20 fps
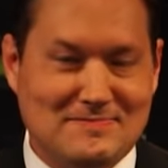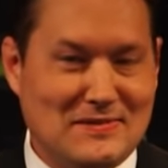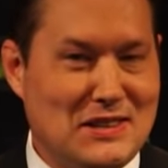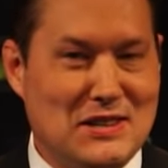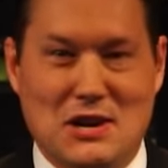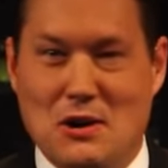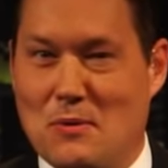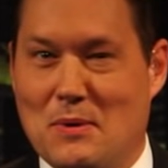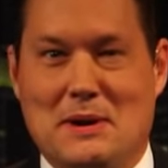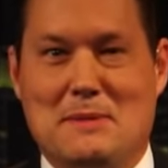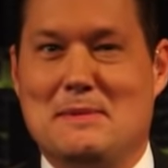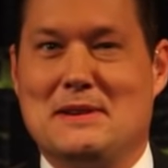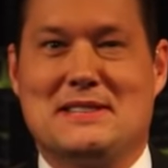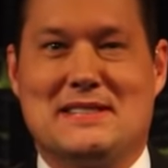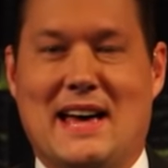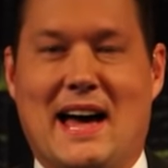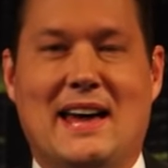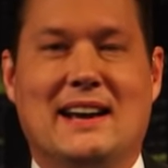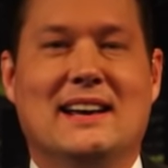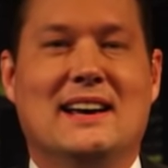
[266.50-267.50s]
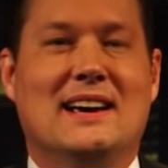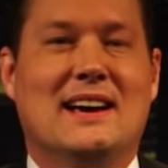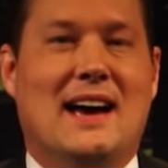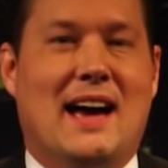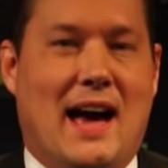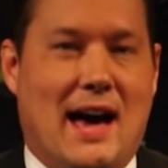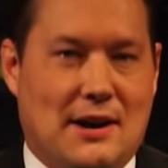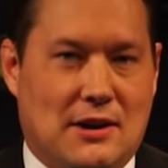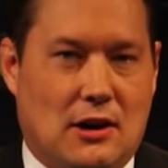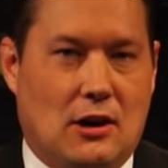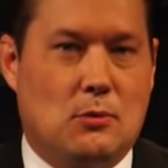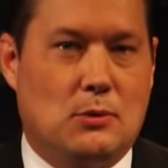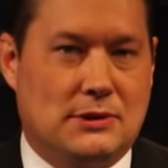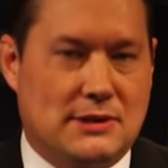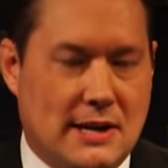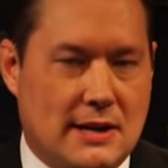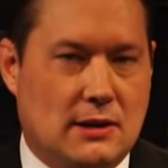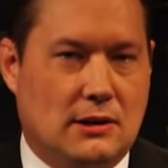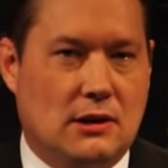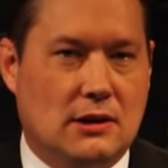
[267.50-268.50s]
You don't want to miss that at all. We'll
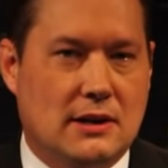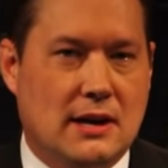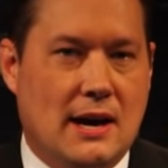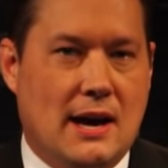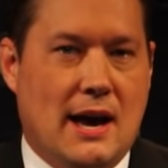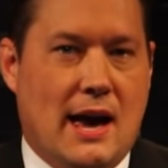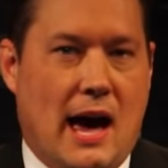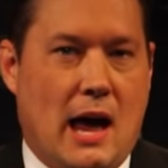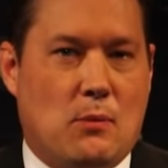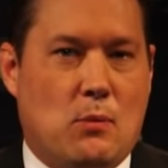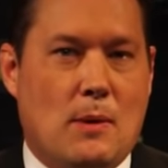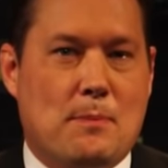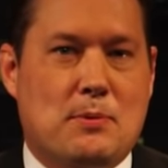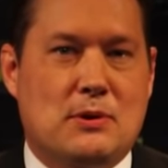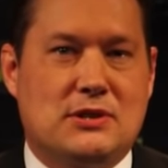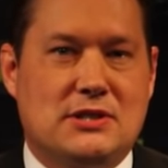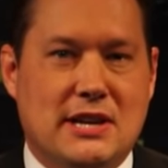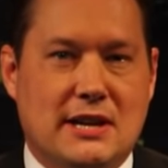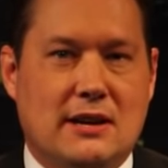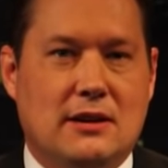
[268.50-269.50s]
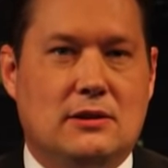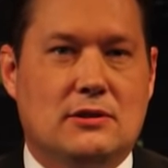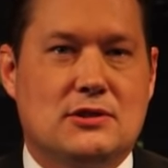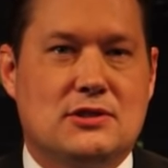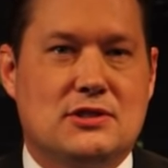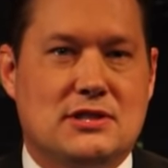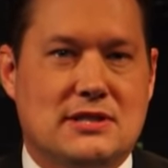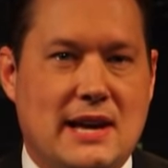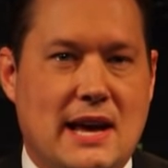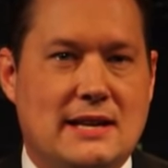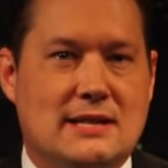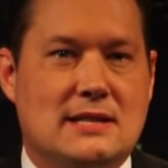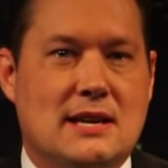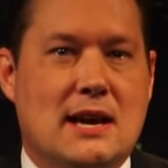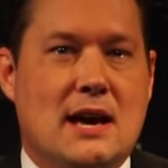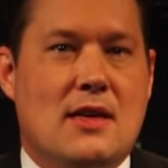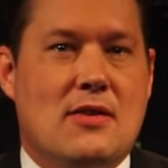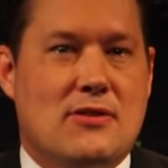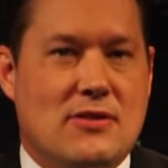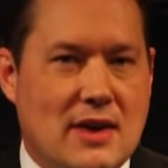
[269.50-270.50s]
take a look at what particular states
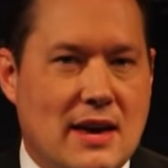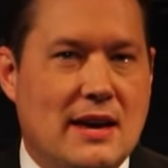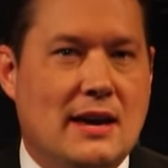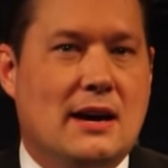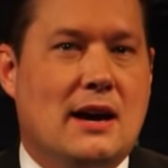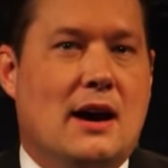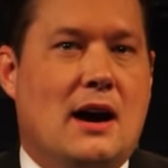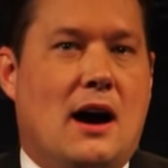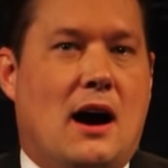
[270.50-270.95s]
think